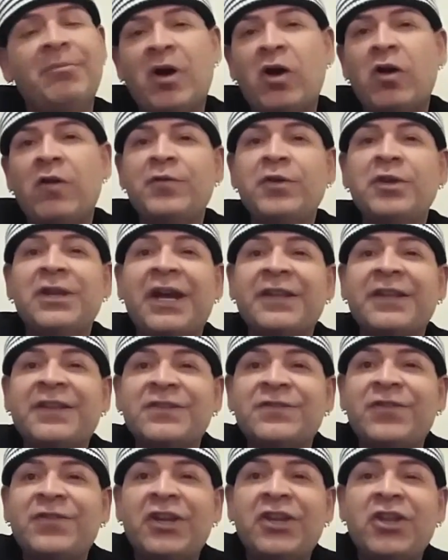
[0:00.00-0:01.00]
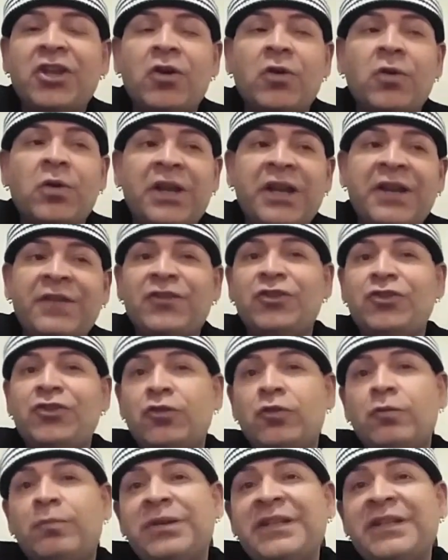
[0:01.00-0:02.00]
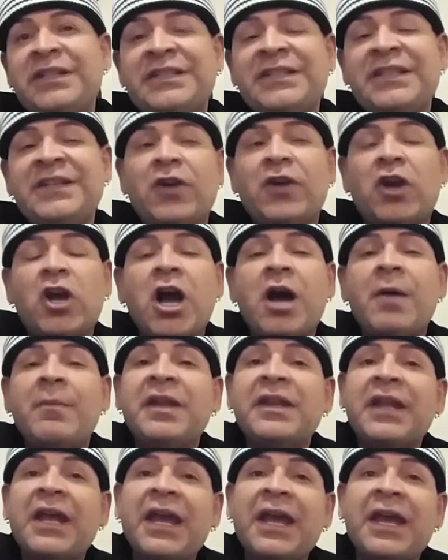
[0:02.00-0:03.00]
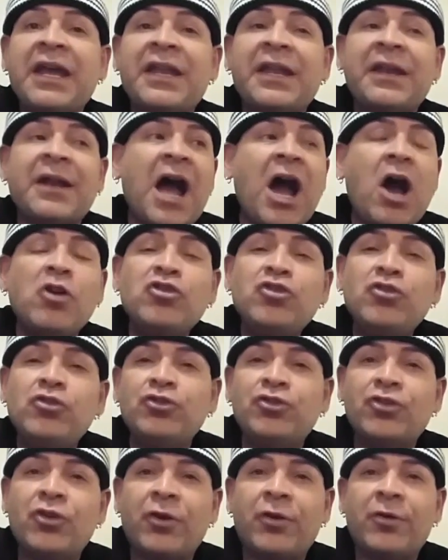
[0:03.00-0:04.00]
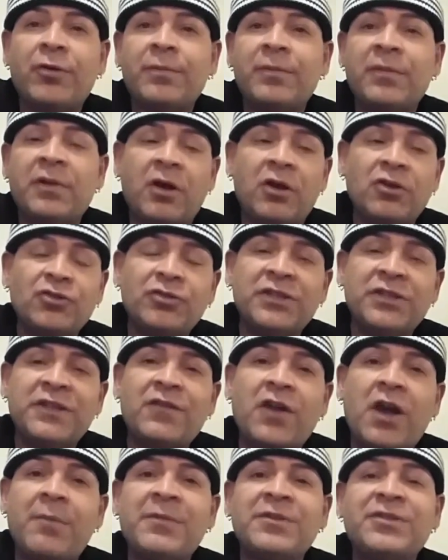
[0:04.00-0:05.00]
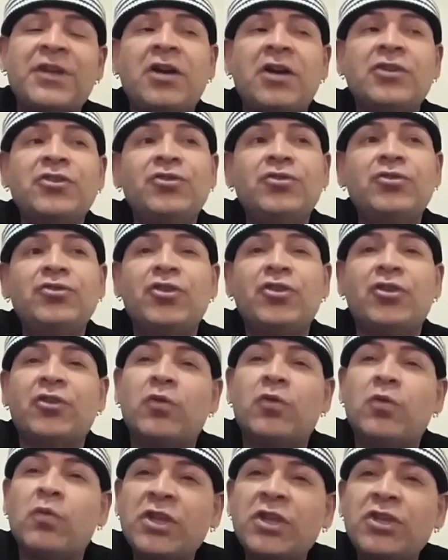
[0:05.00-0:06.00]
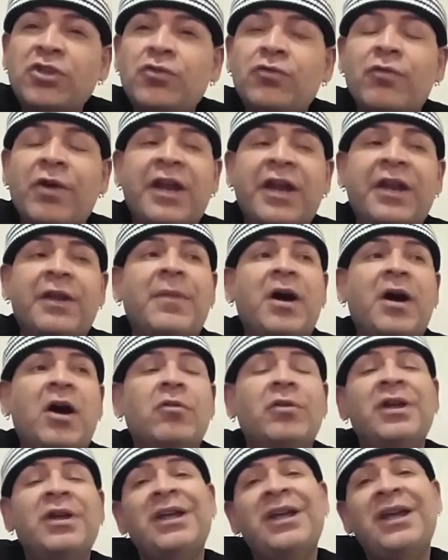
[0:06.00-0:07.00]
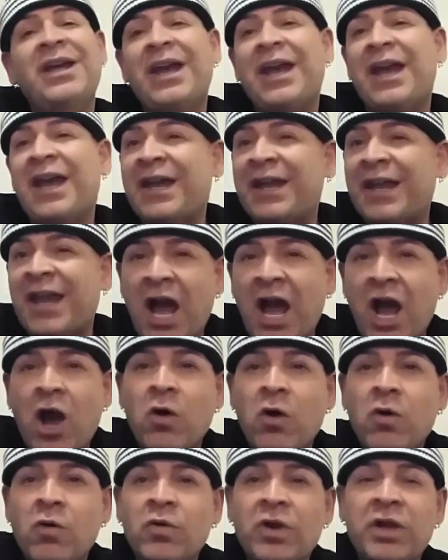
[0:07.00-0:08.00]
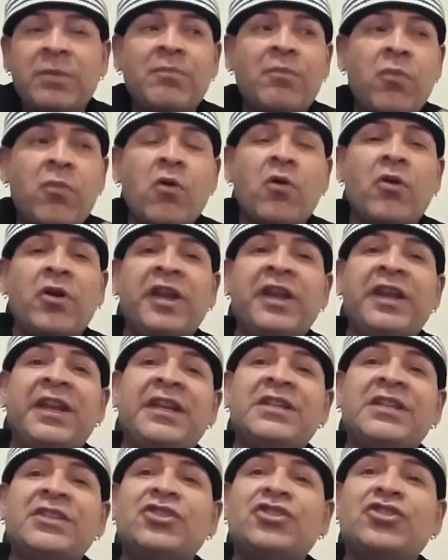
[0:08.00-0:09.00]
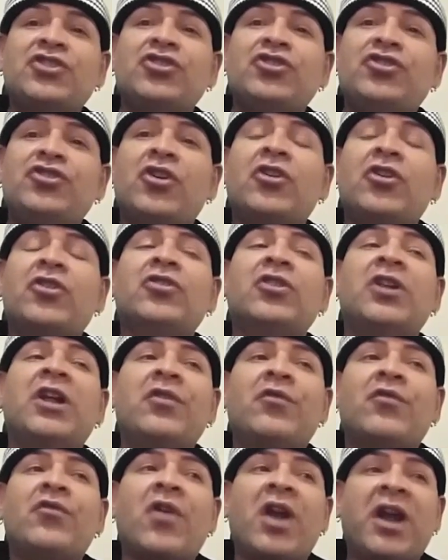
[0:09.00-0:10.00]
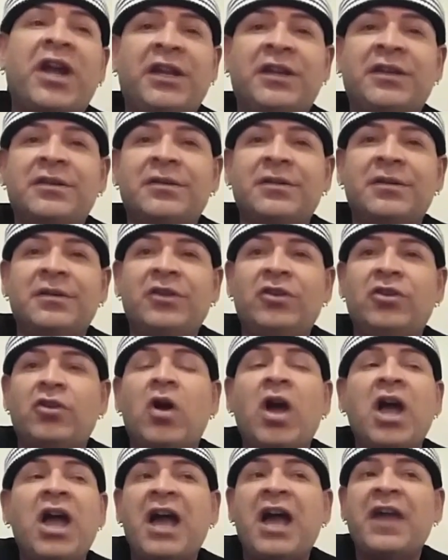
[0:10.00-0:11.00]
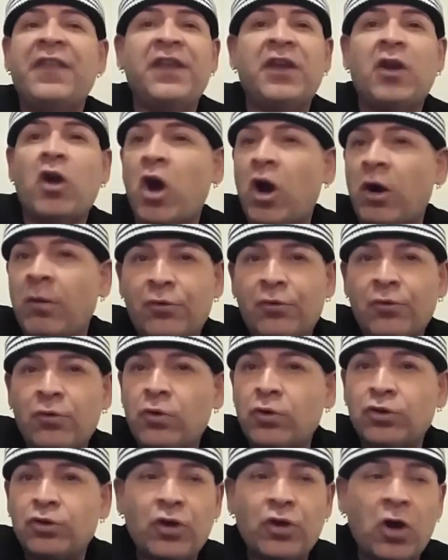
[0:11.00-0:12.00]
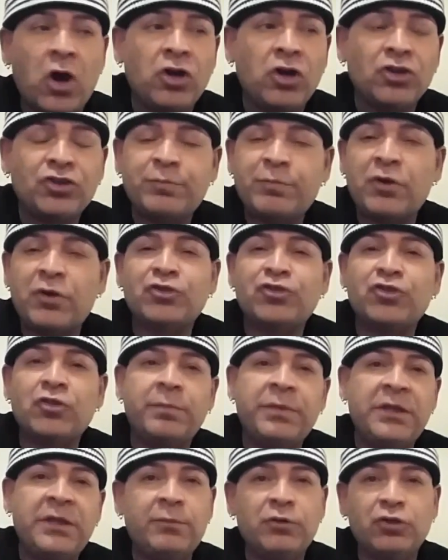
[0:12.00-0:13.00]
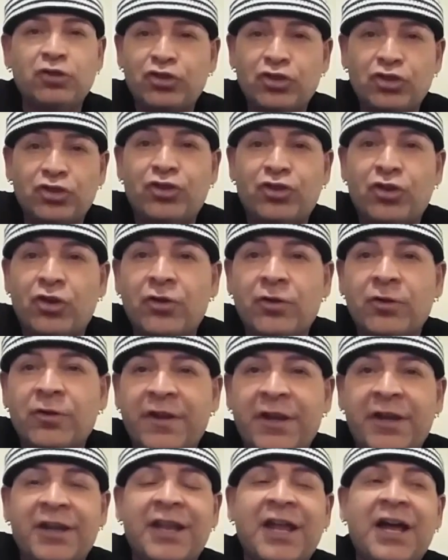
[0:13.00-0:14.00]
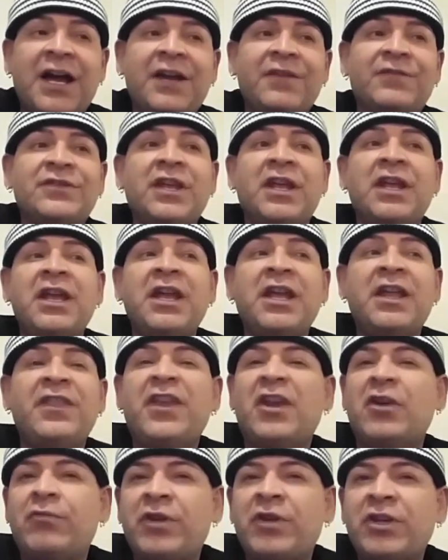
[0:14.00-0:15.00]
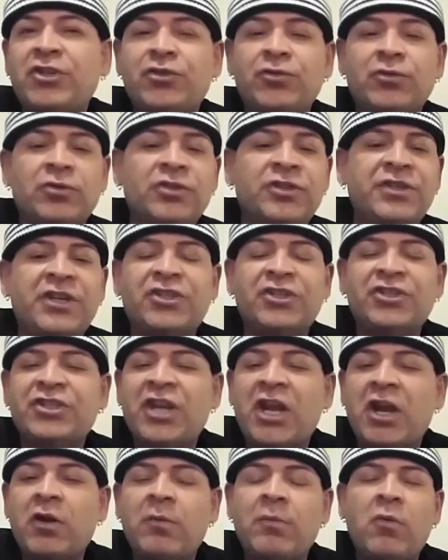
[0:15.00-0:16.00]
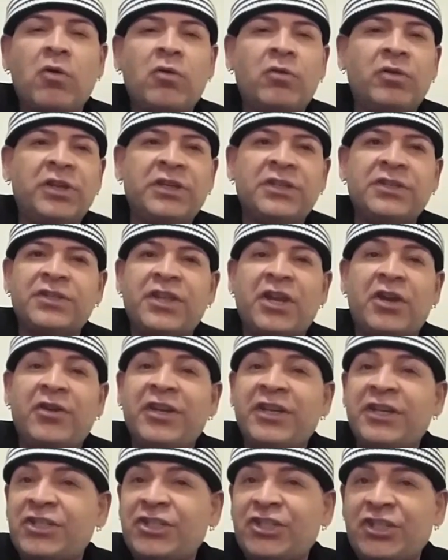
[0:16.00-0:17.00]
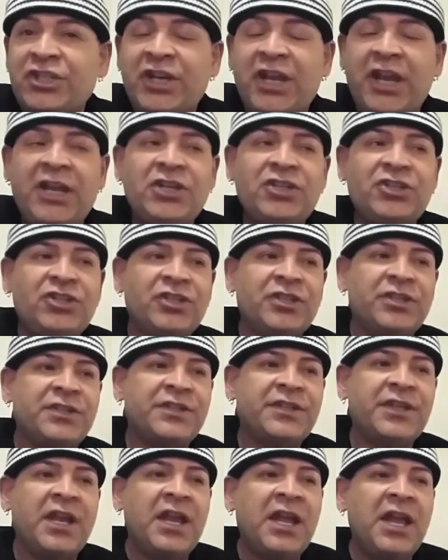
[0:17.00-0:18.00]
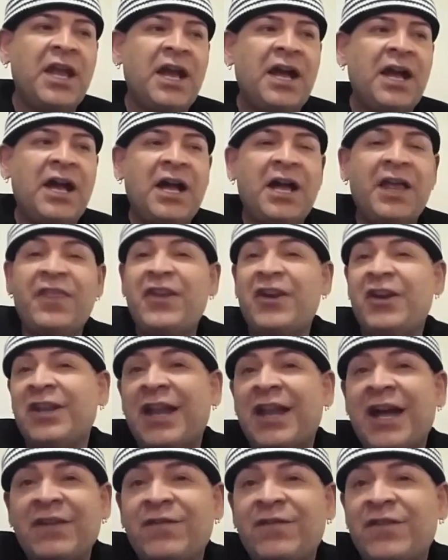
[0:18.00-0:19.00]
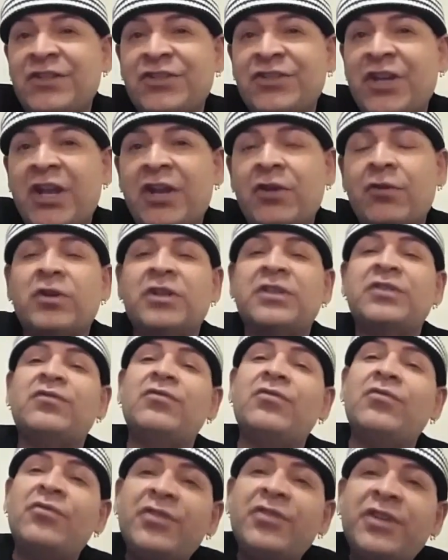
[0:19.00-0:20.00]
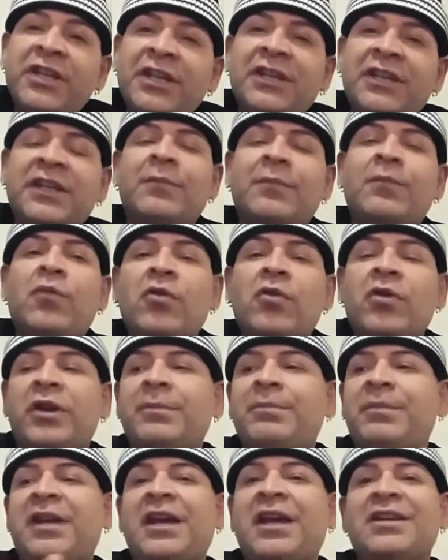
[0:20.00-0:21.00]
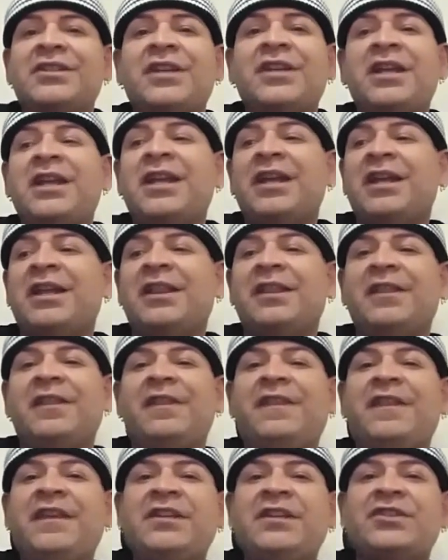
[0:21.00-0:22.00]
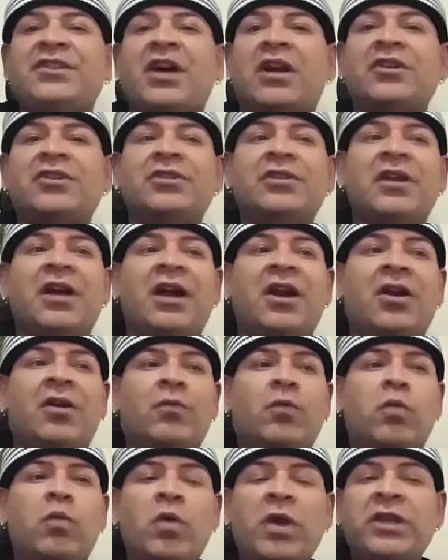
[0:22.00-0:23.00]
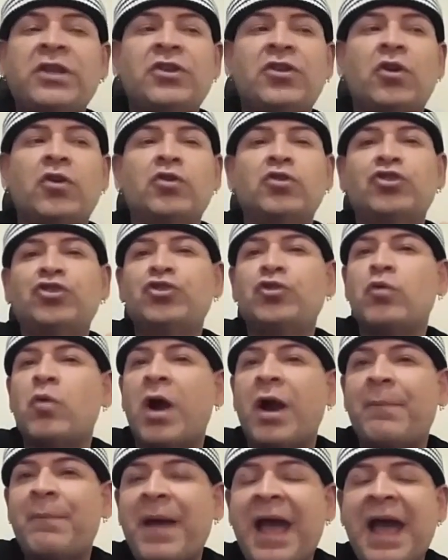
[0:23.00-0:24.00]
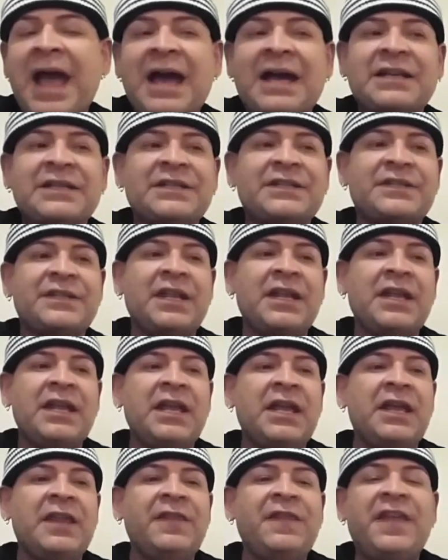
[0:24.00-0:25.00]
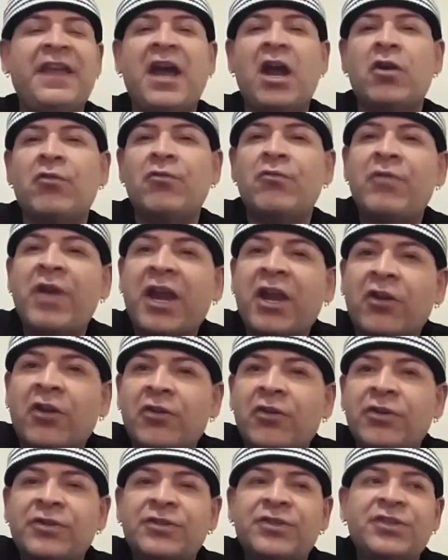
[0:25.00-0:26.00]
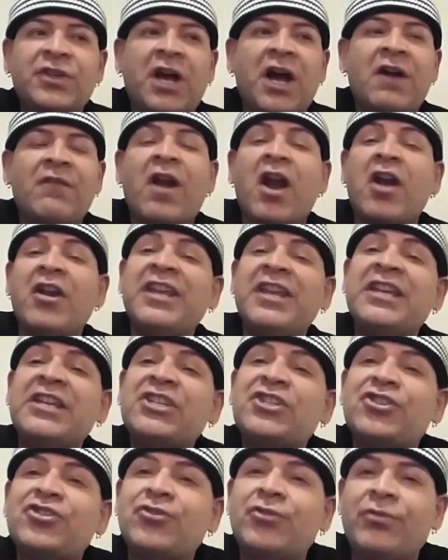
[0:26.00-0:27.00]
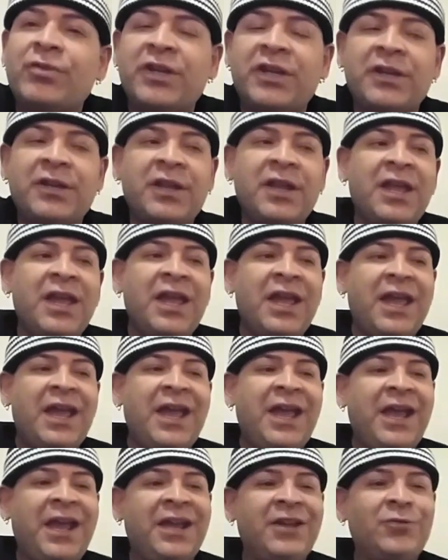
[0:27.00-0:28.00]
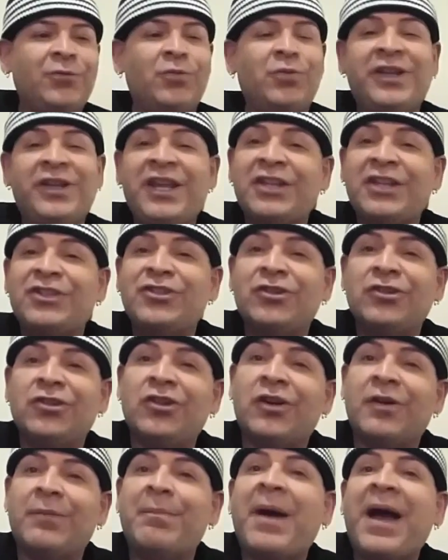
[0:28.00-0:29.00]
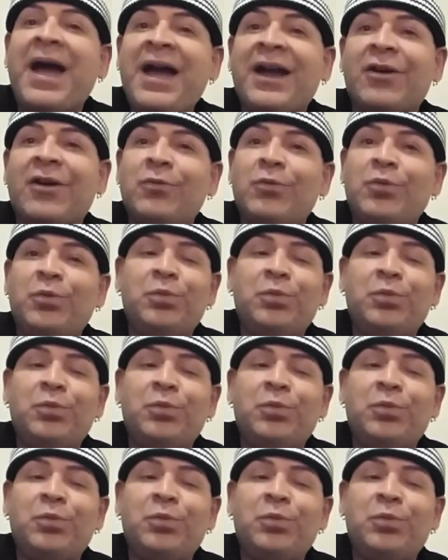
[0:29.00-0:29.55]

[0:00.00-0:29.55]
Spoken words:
Hope you like this video. And if you do, please leave a comment and how you journal. Also leave comments how you journal, what you write about, and how important it is to journal and write. You know, I think all brujos, all spiritual people should journal their lives, their rituals, their ceremonies, their initiations, their life in general. It's really important, because these are windows to our past. They are records of our history. And we get to look back